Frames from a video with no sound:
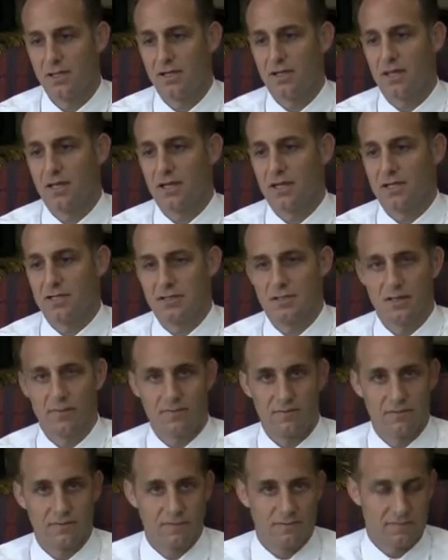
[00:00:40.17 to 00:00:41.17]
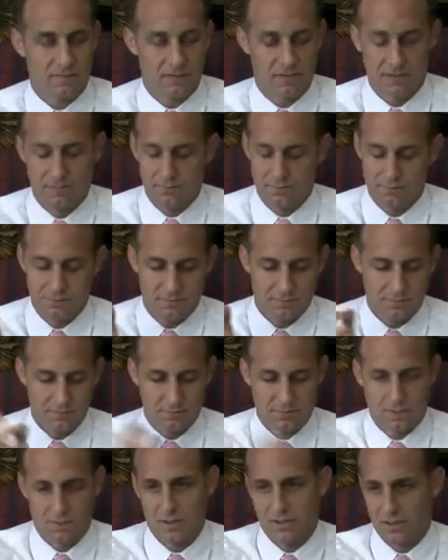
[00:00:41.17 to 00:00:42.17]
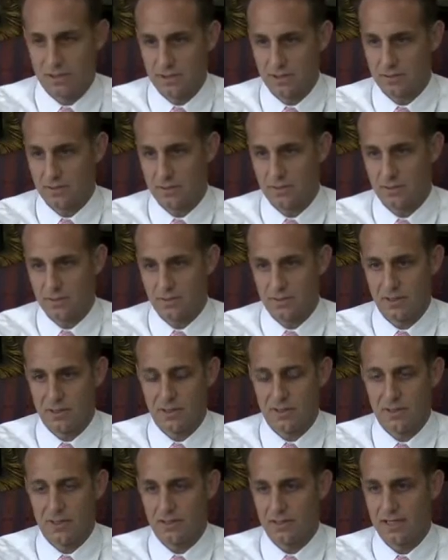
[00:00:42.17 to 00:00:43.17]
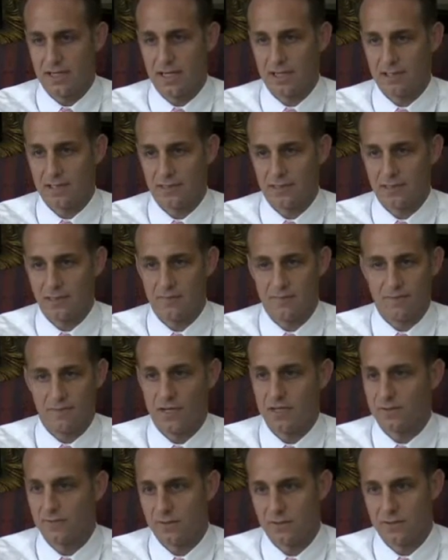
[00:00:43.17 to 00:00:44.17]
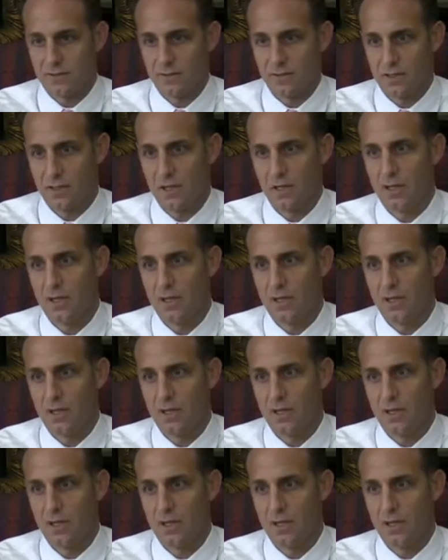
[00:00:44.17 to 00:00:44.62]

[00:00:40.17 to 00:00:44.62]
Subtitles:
that is different from a residential real estate transaction, and vice versa.